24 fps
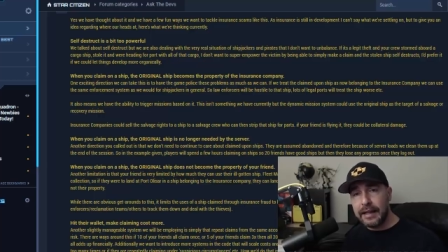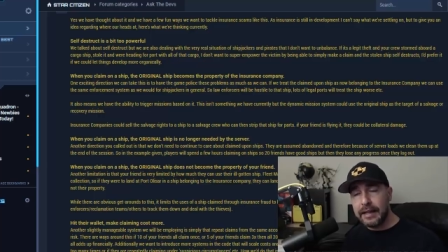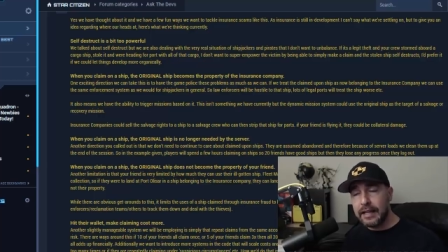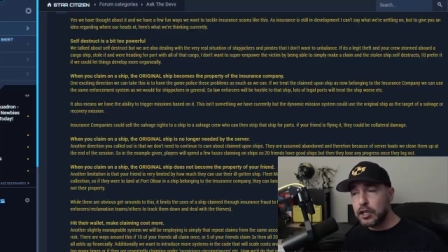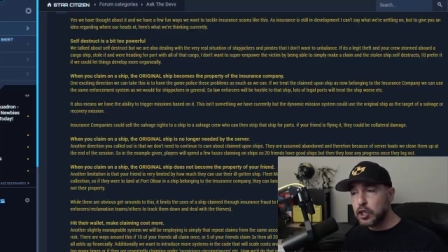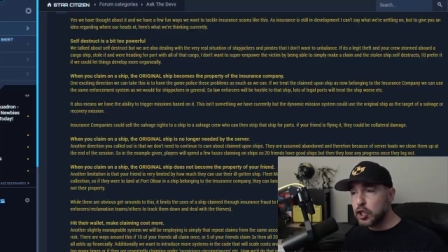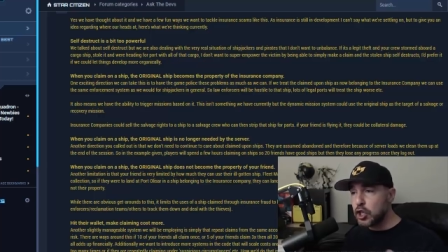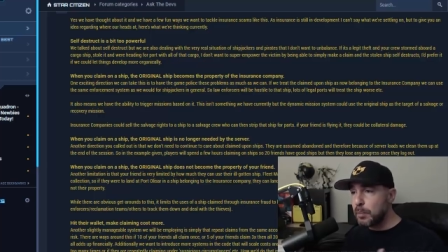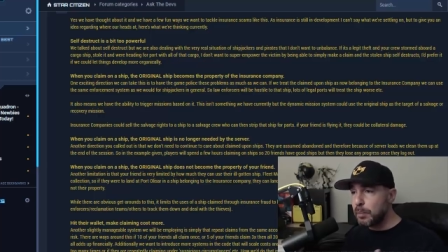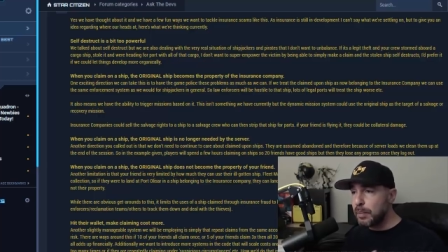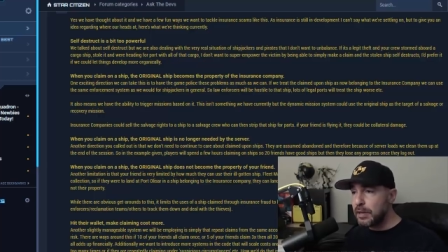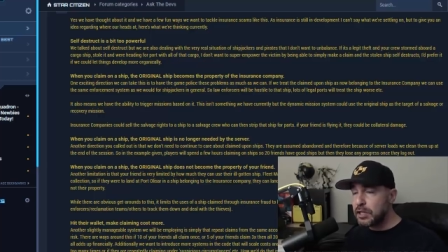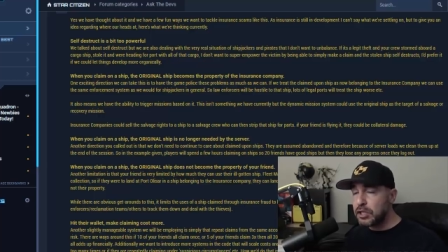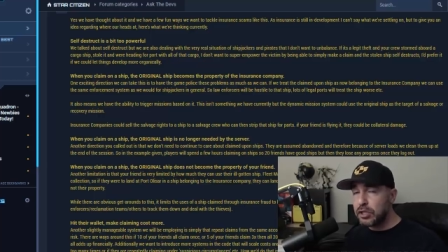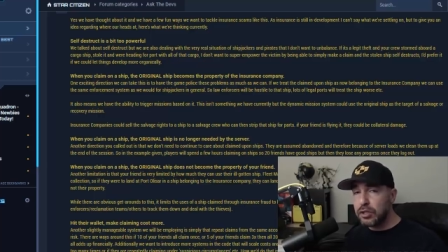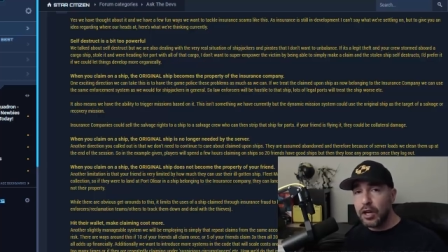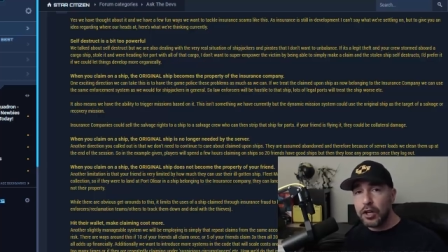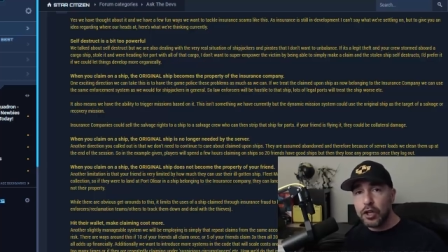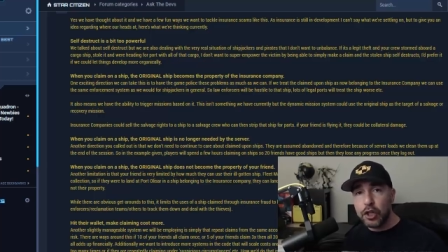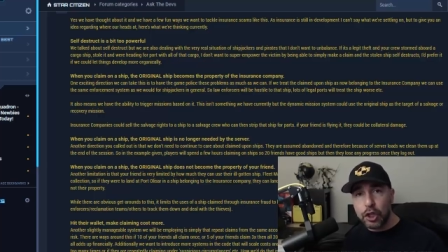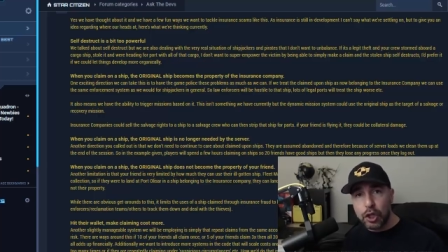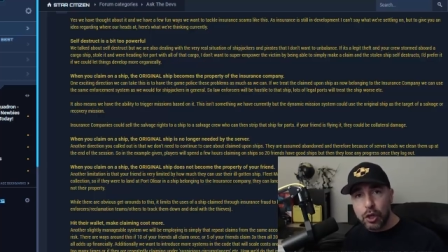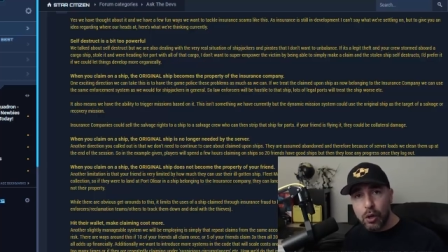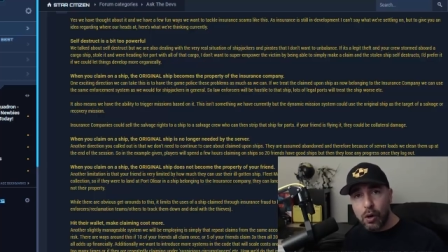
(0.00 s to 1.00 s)
The ship is
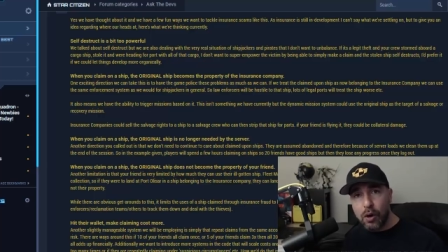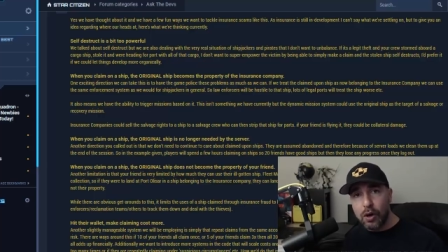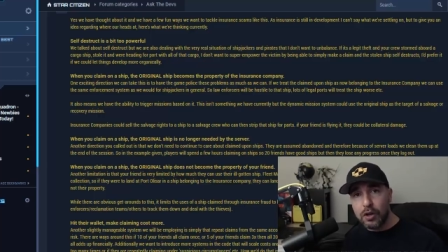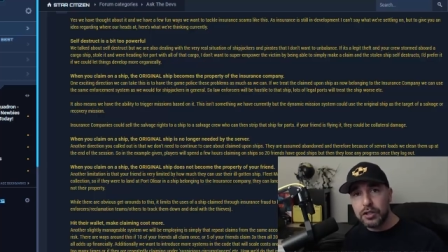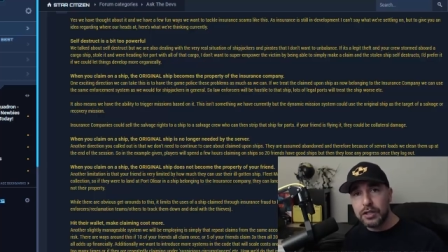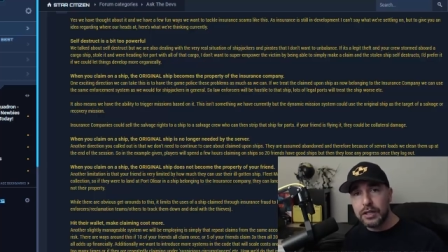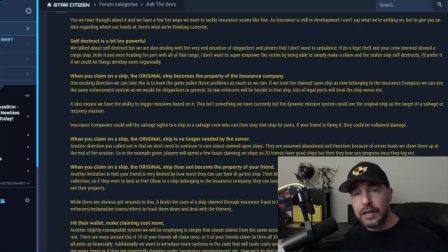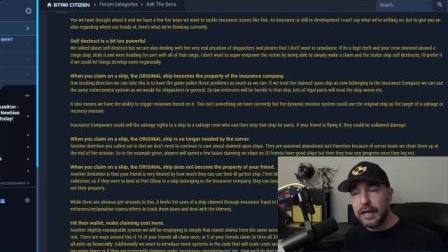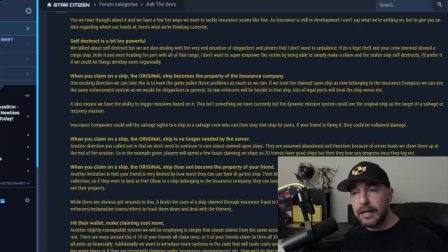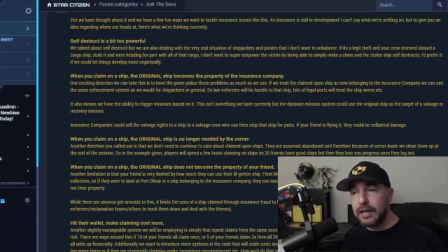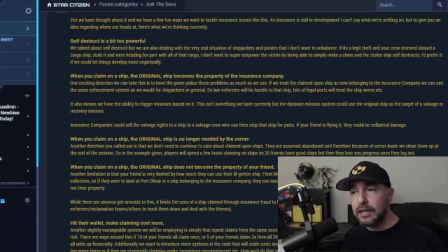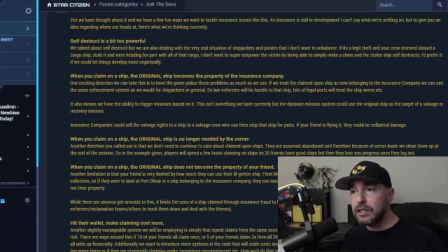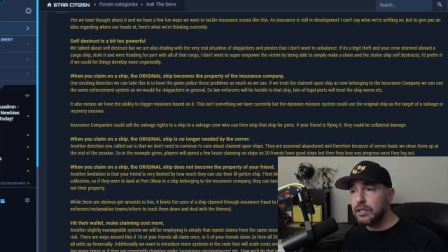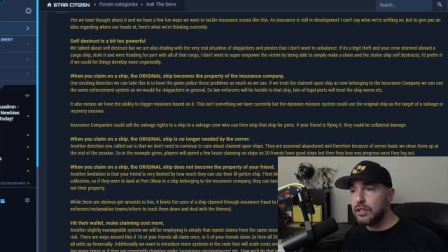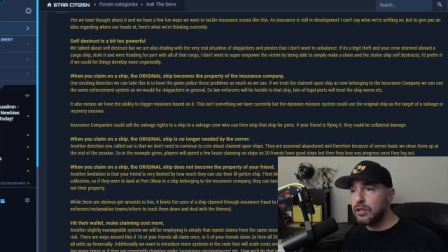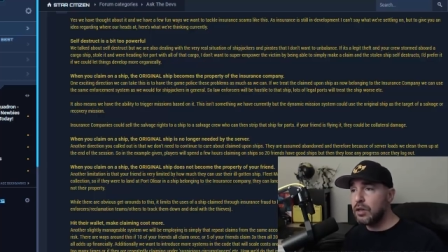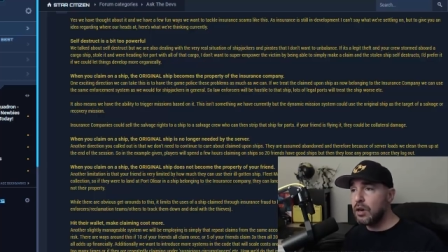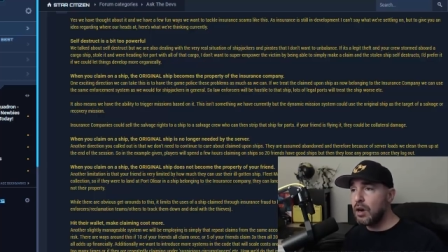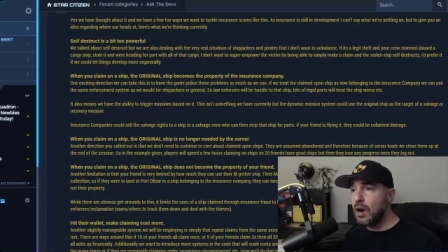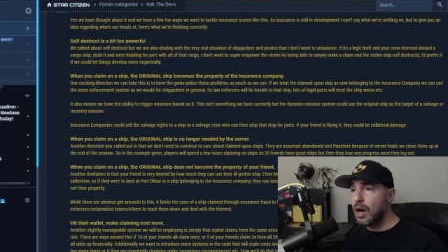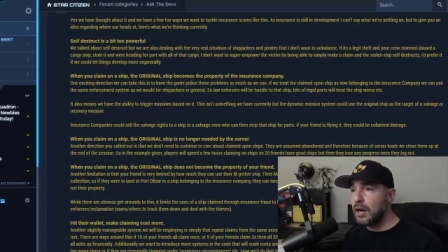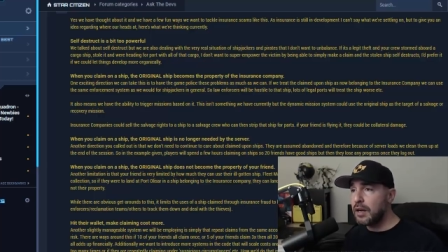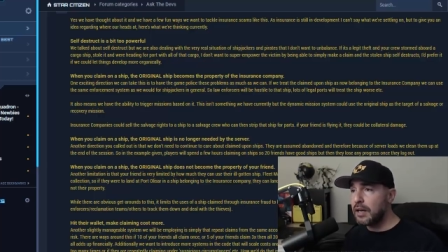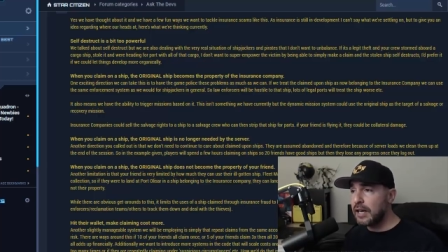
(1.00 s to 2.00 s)
not yours, it is
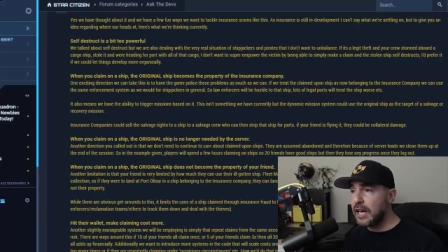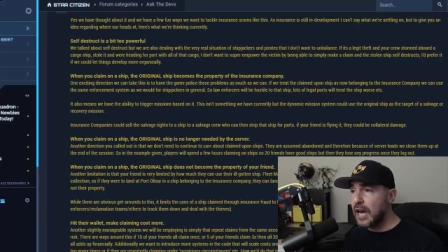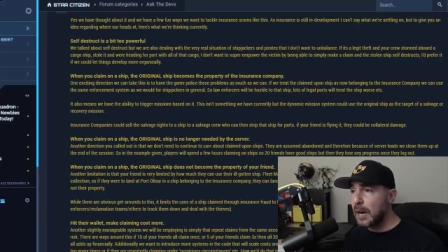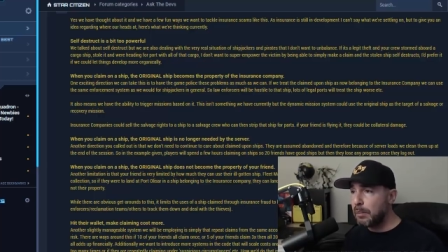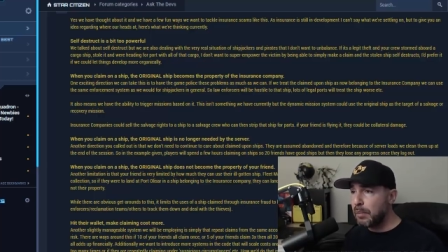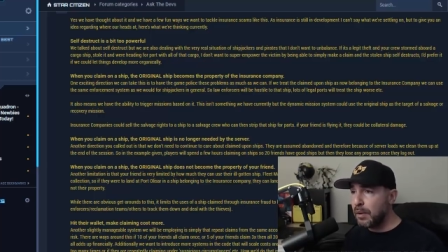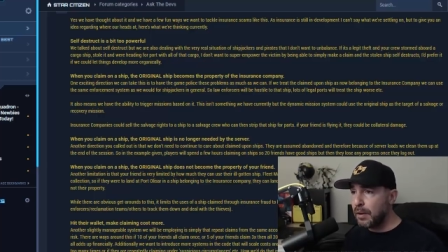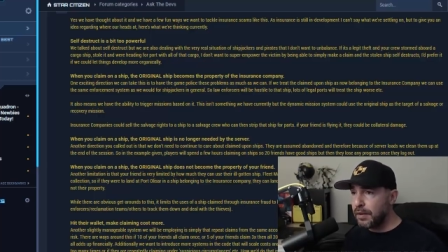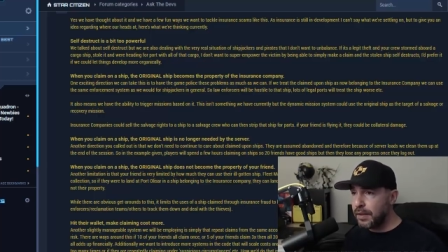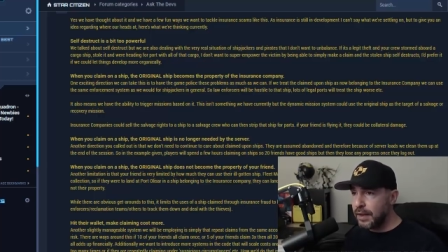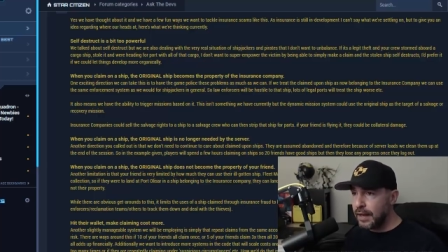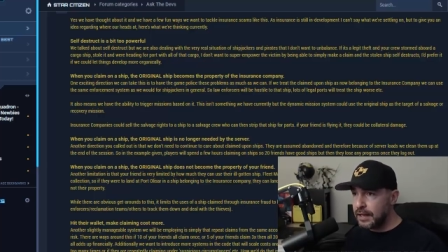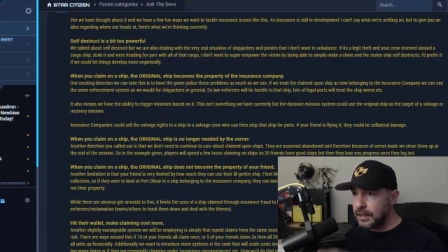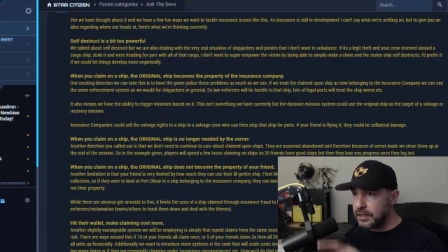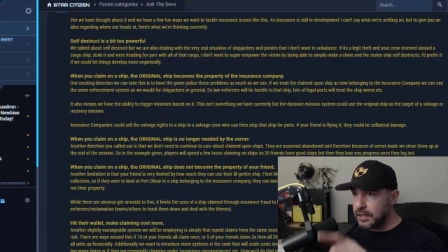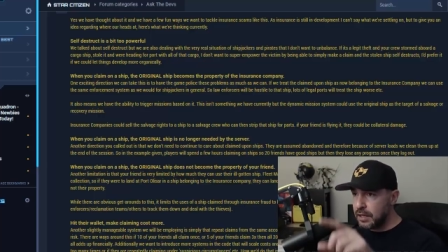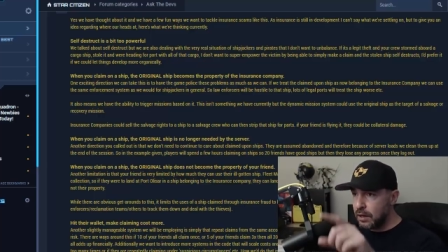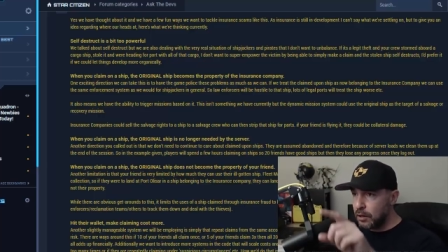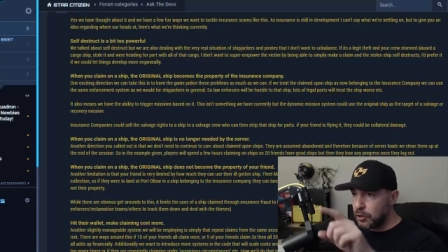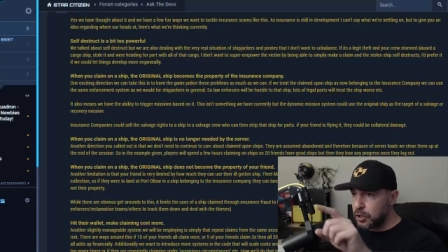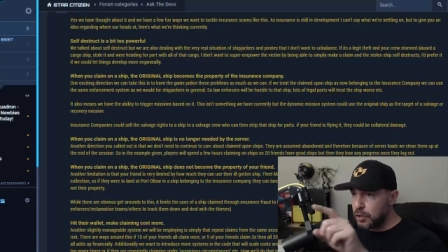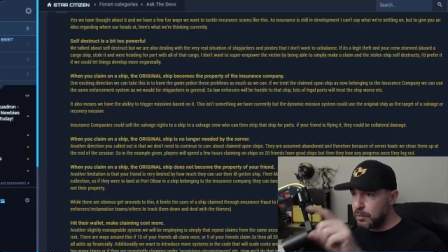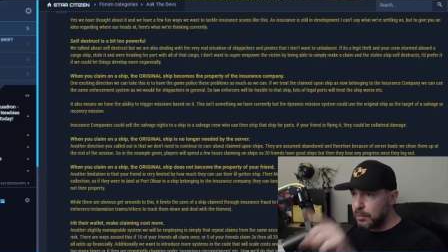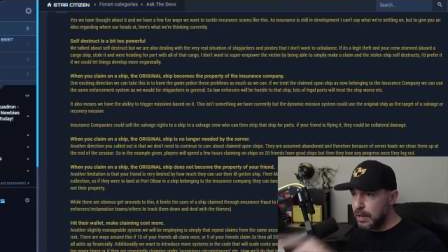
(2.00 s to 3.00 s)
gone. A couple of things he
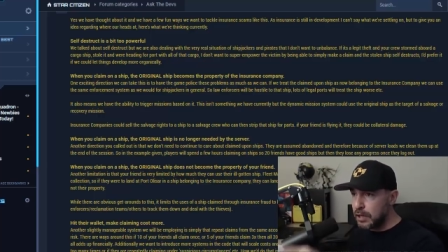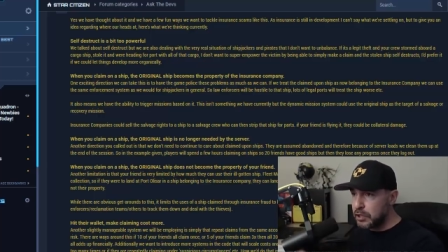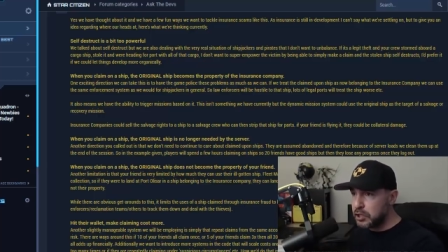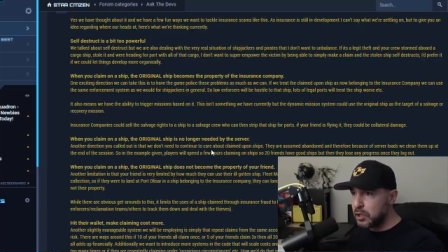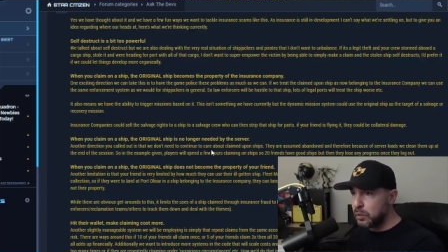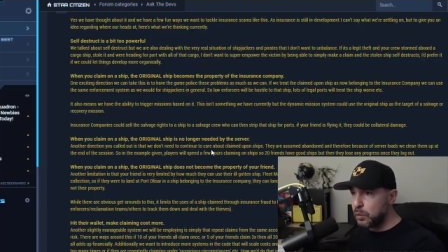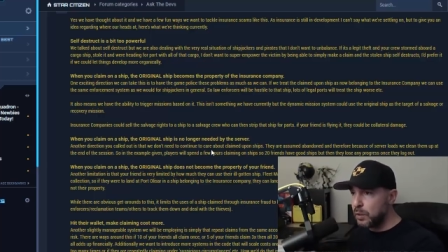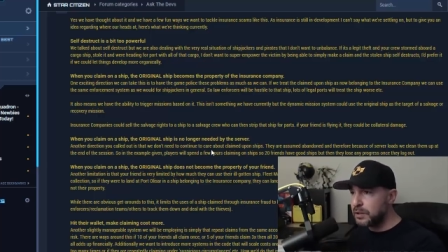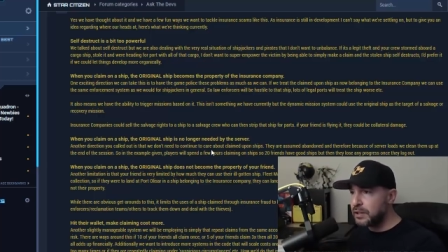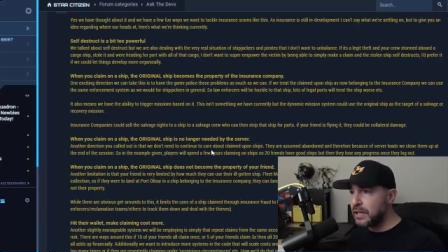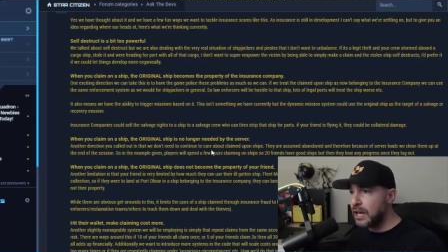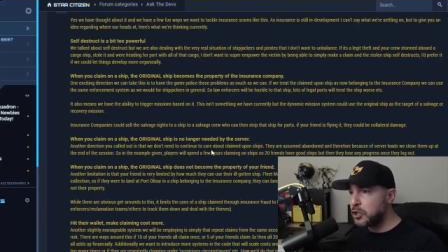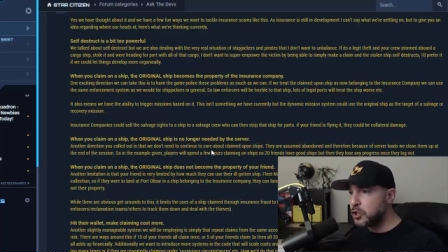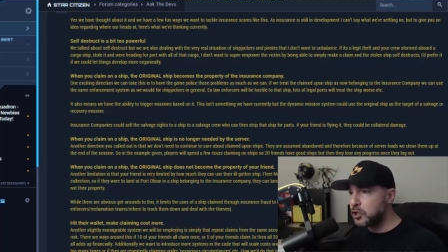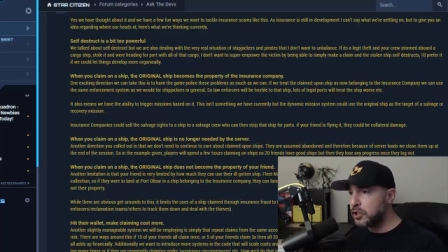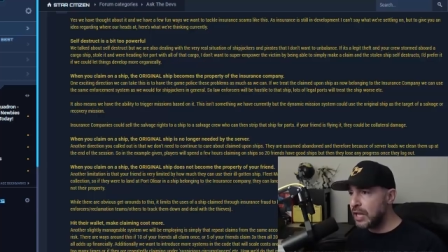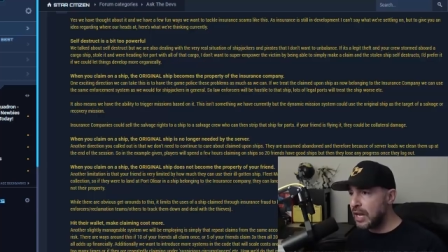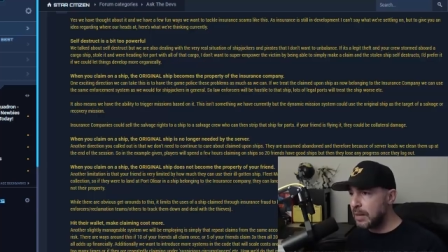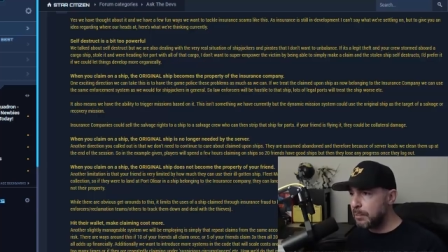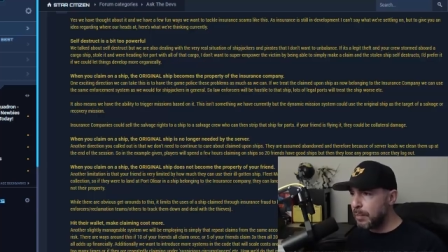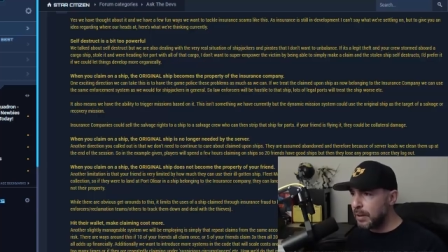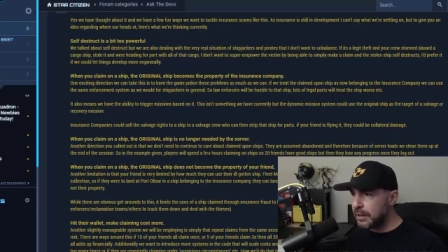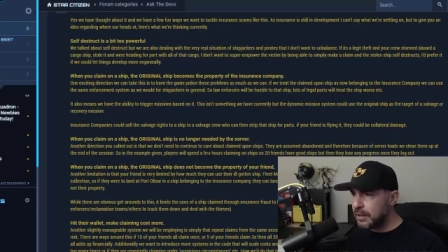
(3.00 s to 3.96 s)
also mentioned, we'll touch on that.